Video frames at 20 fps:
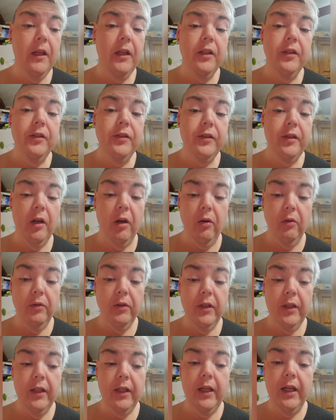So
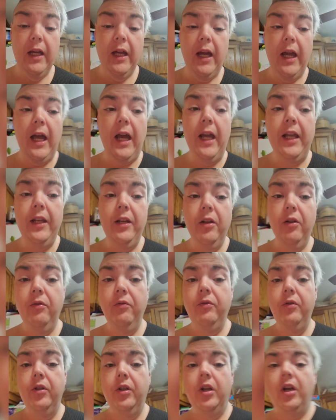I don't
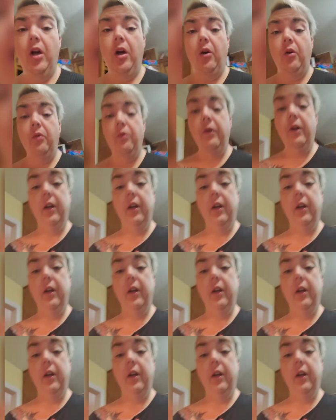know